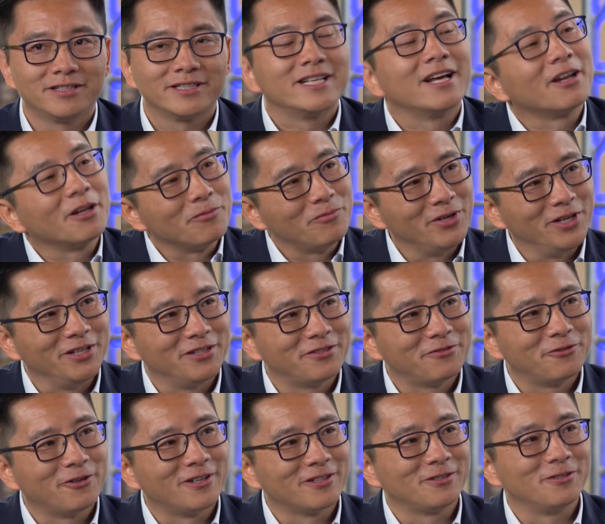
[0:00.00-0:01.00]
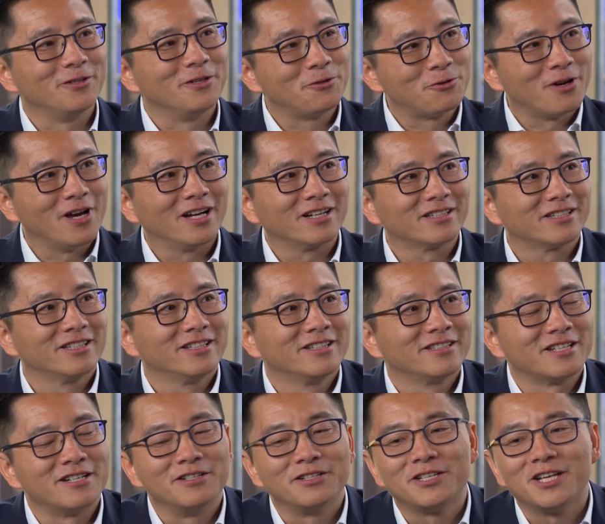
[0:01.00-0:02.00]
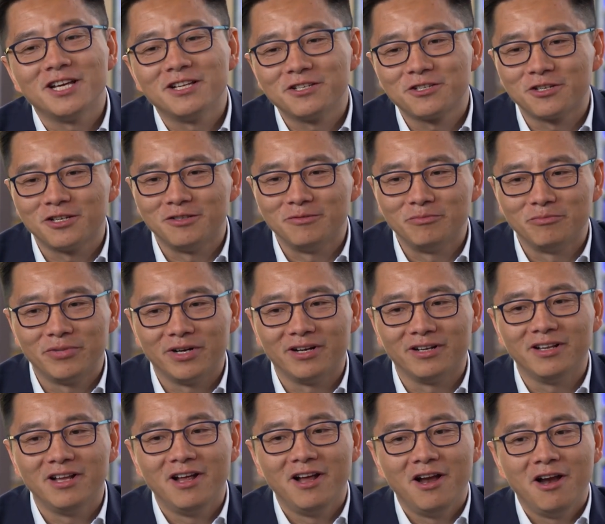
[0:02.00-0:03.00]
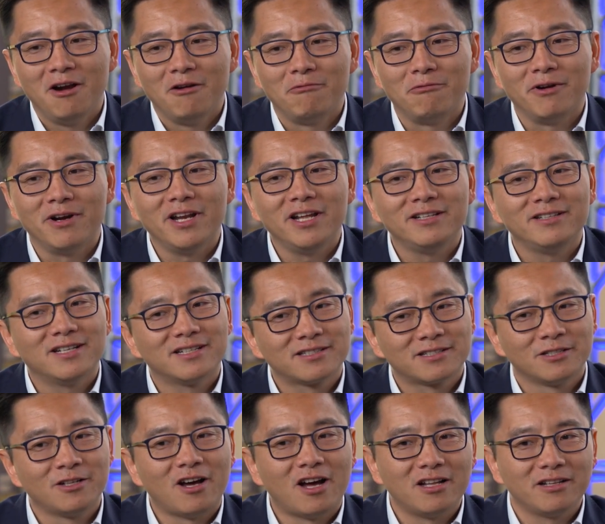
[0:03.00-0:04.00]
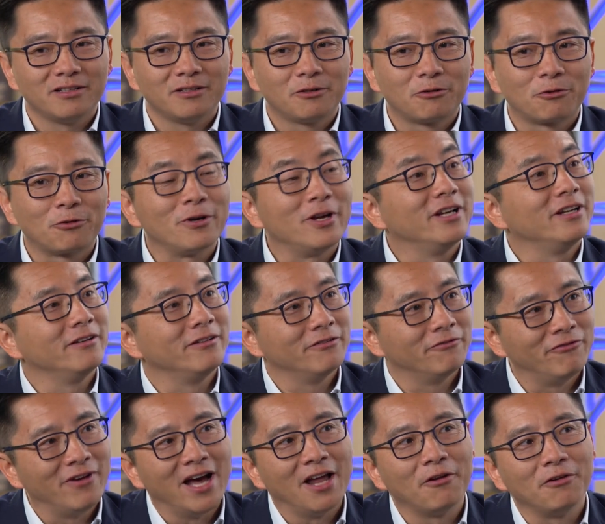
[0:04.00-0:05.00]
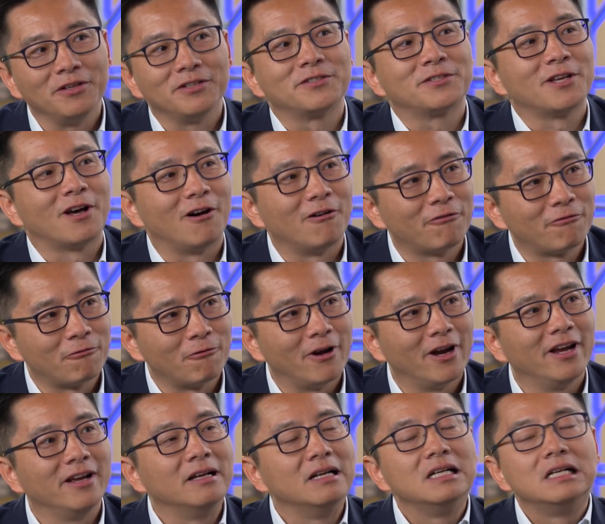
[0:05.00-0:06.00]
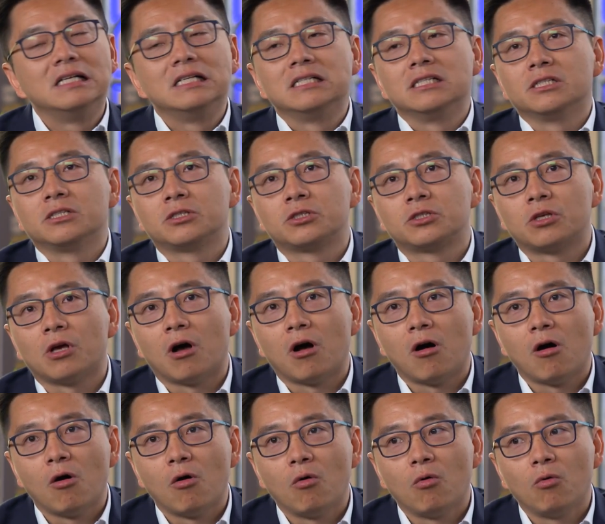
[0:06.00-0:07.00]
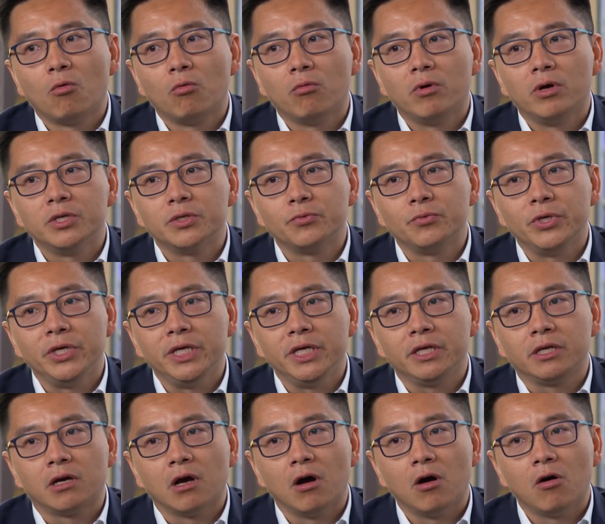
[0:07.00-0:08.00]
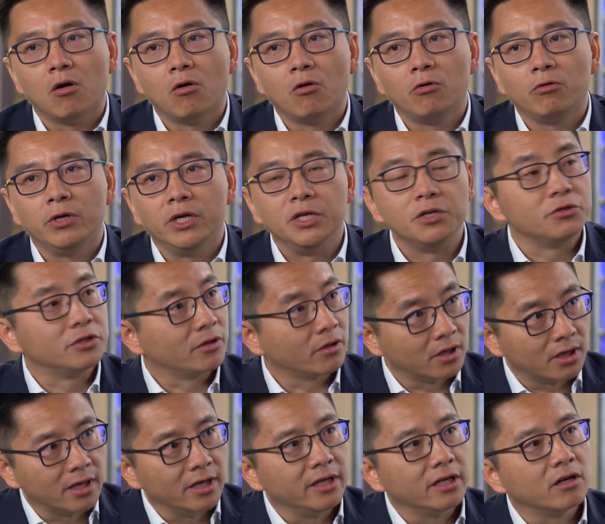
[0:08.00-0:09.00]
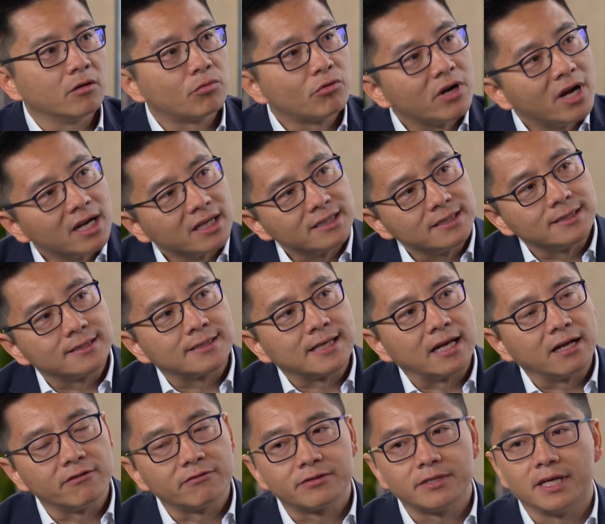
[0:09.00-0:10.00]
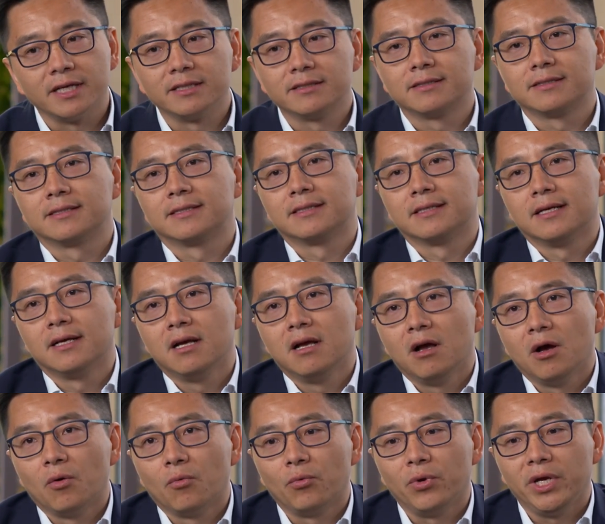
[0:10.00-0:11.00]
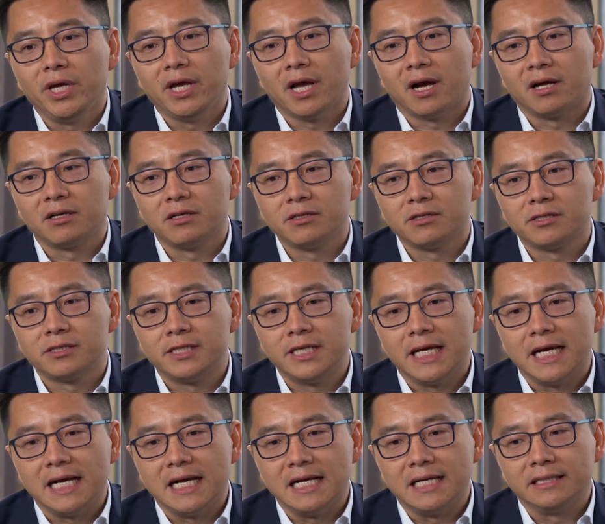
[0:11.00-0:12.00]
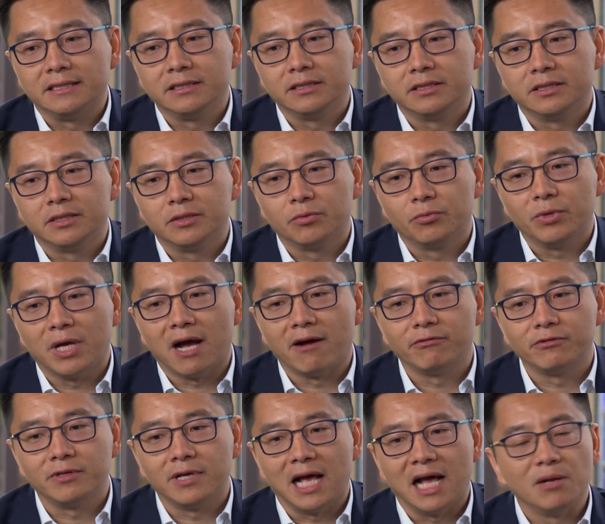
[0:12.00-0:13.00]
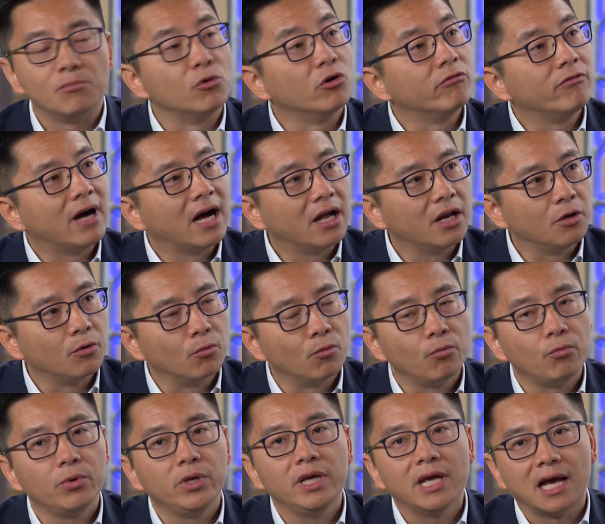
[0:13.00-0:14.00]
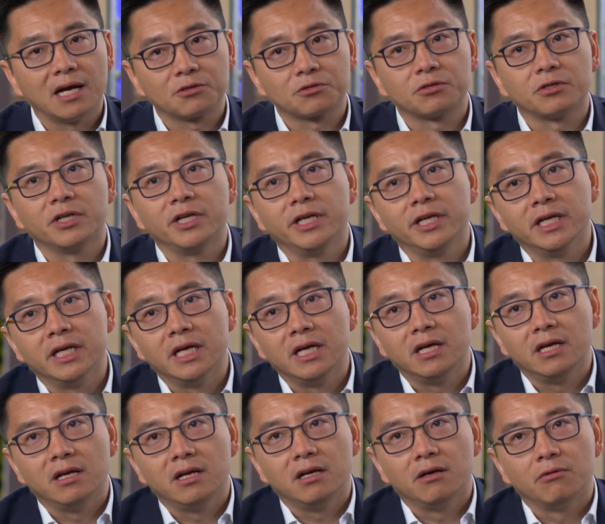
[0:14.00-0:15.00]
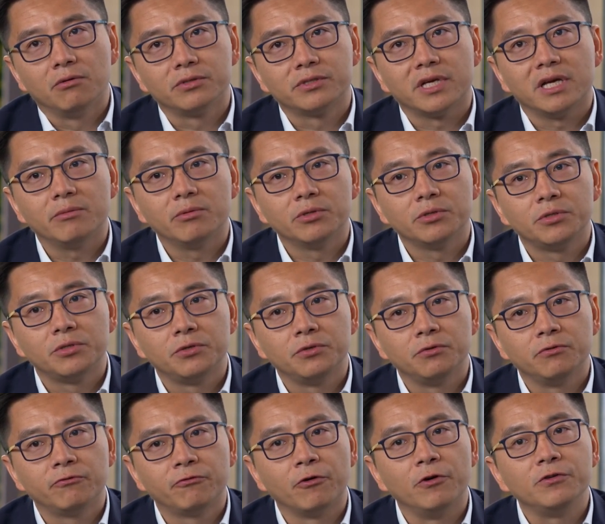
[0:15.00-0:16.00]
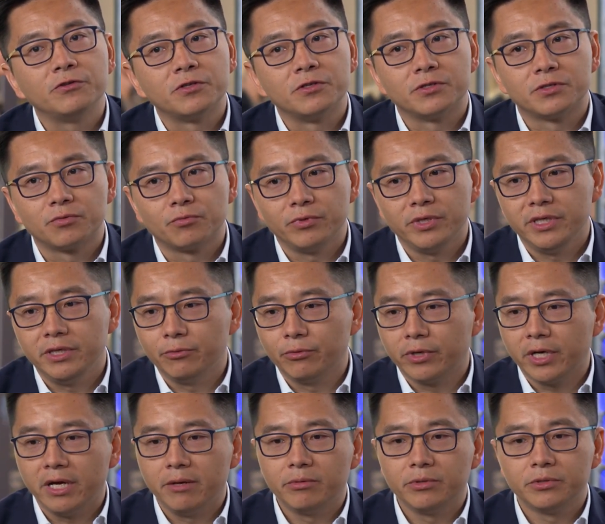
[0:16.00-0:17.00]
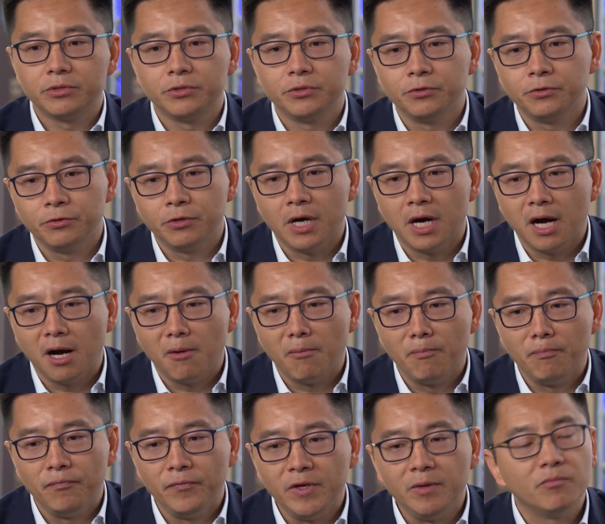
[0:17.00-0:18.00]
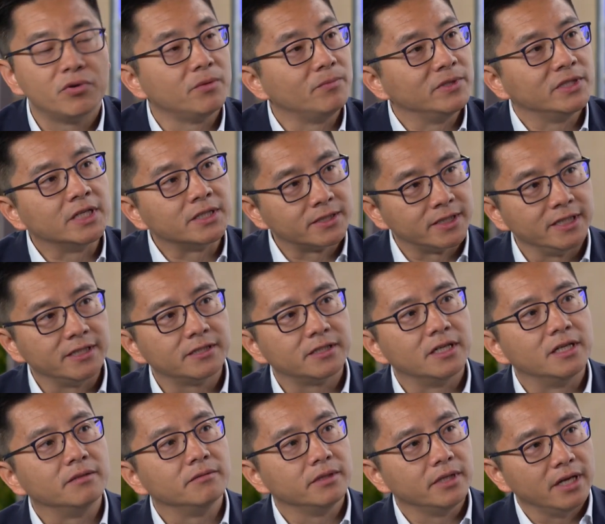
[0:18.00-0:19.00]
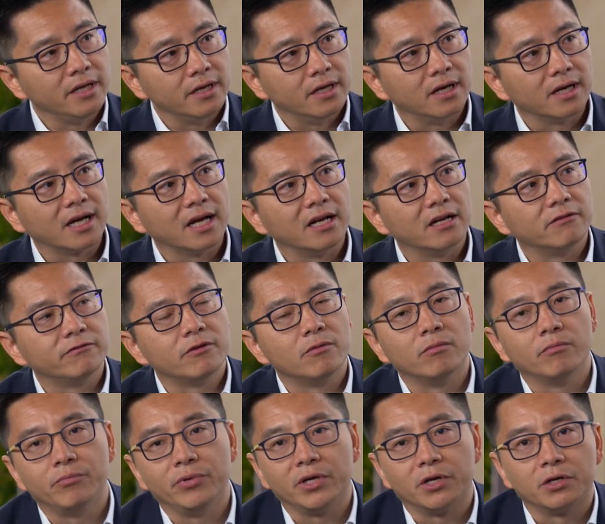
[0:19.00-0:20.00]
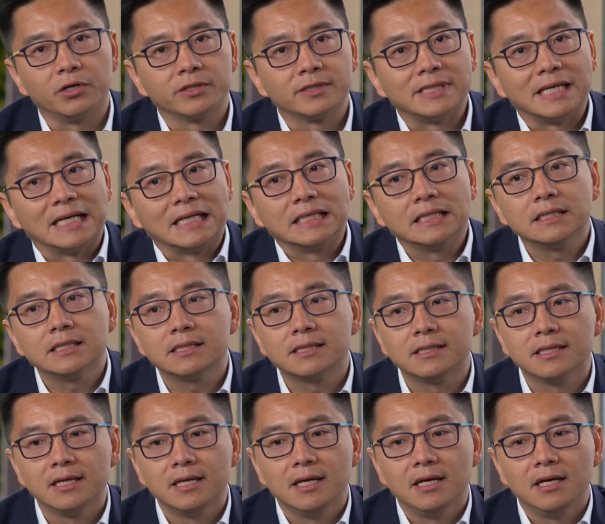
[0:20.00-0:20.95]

selling piece for us to attract some attention, but really does not create value itself, right? So as we go into the clinical practice side of things, we understand we have to add more value. We actually was able to, for instance, we were able to implement the system in a kind of bigger settings.